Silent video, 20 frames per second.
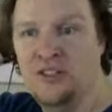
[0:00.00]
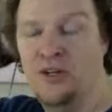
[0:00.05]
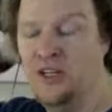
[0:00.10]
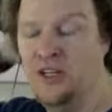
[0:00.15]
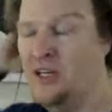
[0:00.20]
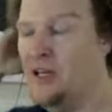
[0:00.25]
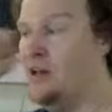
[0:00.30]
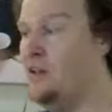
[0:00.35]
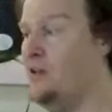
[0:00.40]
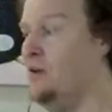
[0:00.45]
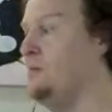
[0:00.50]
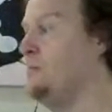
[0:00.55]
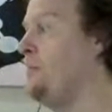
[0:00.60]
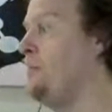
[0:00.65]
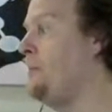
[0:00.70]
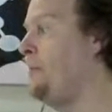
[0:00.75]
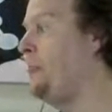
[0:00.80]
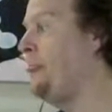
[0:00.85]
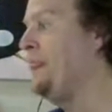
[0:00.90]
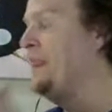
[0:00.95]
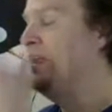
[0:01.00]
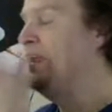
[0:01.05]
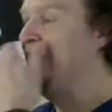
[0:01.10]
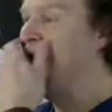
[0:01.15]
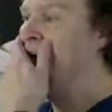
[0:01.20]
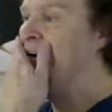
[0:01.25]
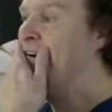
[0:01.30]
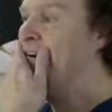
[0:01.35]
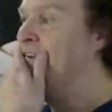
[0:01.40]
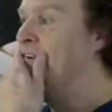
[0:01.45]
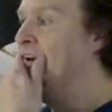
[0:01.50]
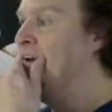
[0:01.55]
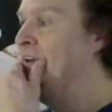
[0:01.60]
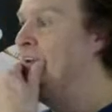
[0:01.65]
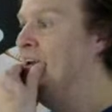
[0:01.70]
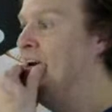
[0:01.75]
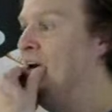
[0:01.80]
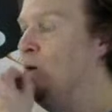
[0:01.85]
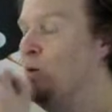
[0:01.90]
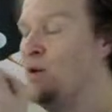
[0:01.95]
and then how we can fit
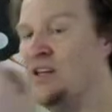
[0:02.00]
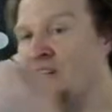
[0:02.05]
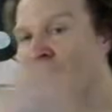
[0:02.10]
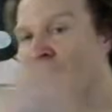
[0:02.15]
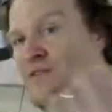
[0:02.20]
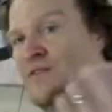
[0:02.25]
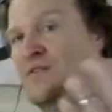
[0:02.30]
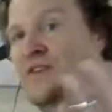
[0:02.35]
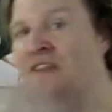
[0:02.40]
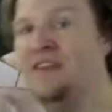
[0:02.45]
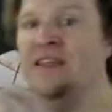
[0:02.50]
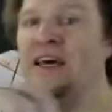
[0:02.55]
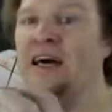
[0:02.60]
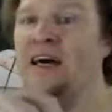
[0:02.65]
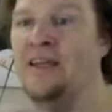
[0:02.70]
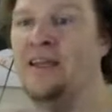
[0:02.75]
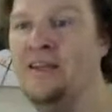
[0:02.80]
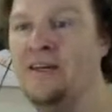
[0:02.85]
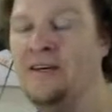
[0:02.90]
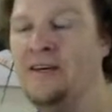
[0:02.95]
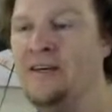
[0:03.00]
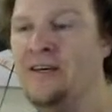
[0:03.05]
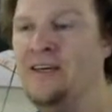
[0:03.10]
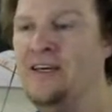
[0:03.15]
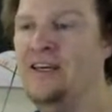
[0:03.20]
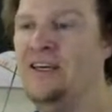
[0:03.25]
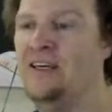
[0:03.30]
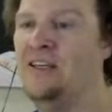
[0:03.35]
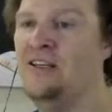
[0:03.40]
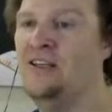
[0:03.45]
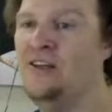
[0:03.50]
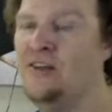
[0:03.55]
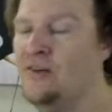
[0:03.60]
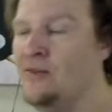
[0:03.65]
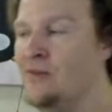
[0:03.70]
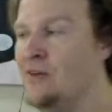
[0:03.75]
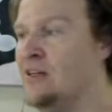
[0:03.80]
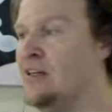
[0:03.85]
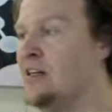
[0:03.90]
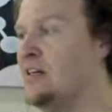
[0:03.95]
that into a
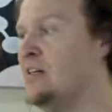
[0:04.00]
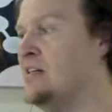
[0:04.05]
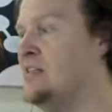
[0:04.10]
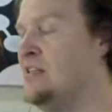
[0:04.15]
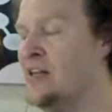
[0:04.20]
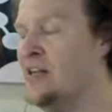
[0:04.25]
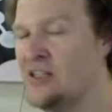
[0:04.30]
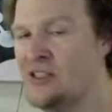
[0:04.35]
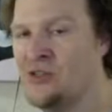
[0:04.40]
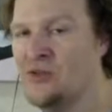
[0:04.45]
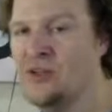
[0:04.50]
contextualized narrative.